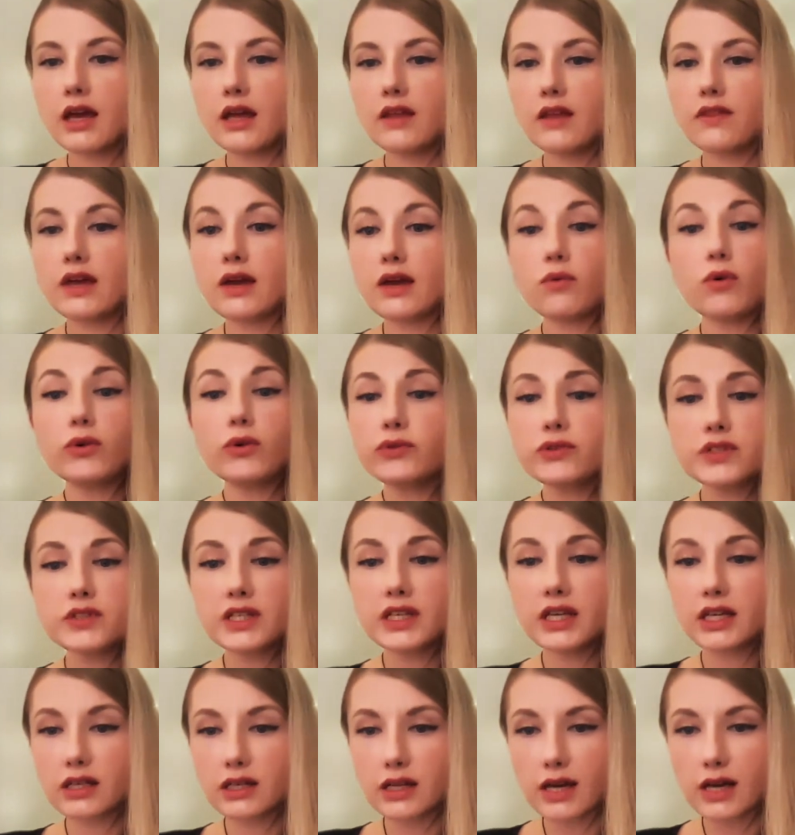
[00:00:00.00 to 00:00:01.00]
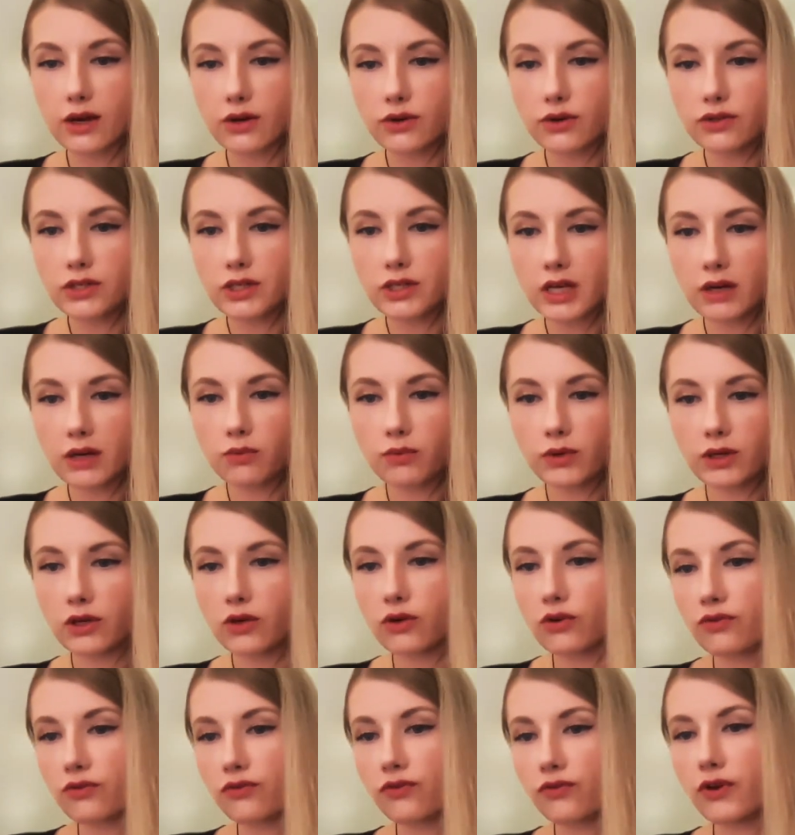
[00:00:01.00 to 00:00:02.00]
They won't seek it out, and when
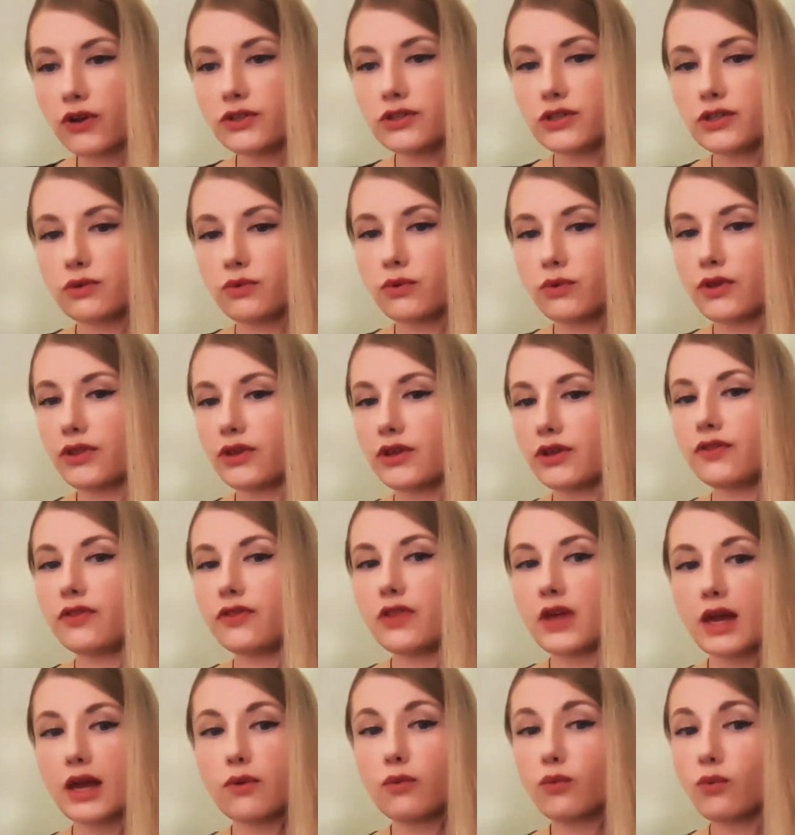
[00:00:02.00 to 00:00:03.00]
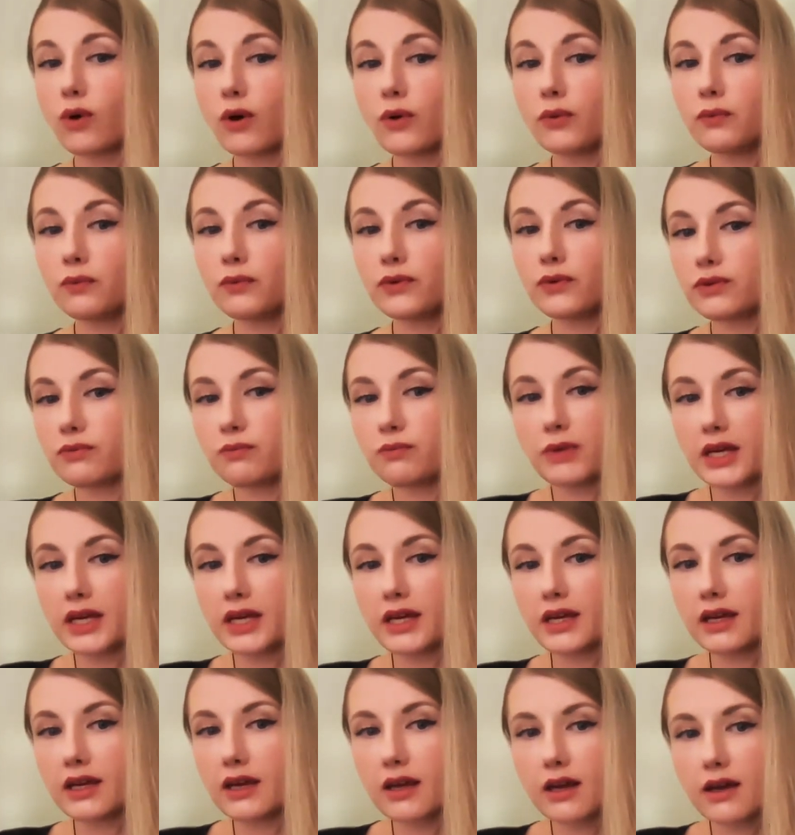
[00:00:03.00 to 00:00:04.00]
confronted with it, they won't
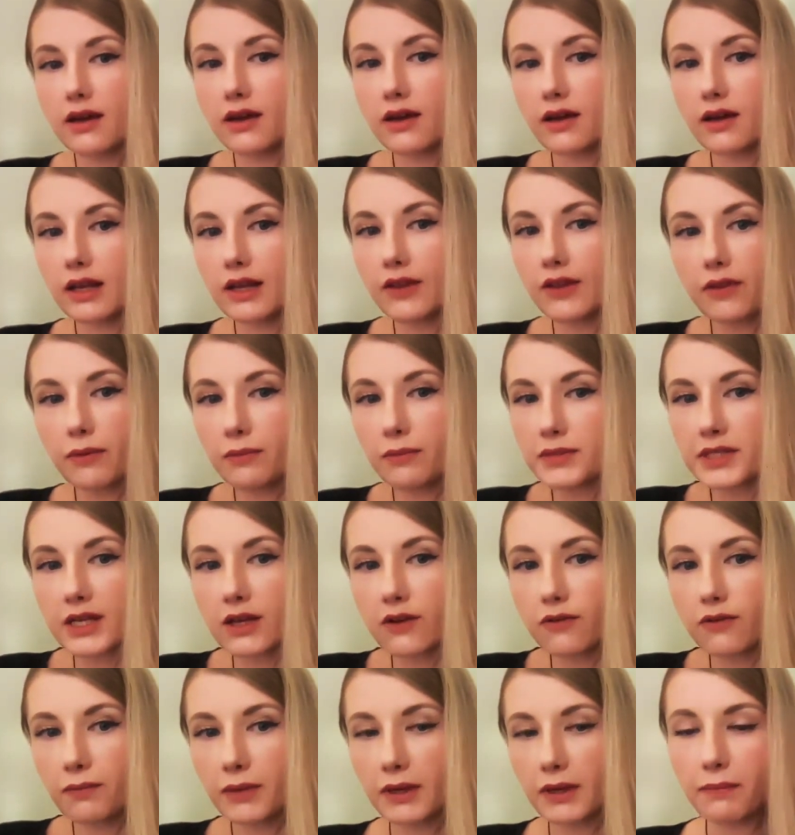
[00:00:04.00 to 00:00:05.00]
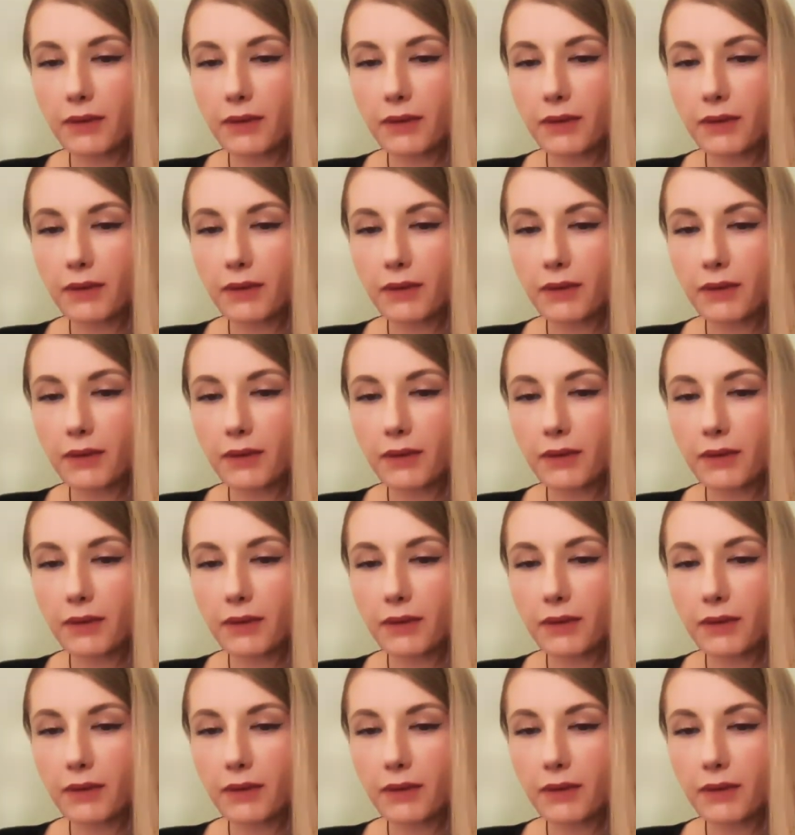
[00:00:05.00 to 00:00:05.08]
let themselves be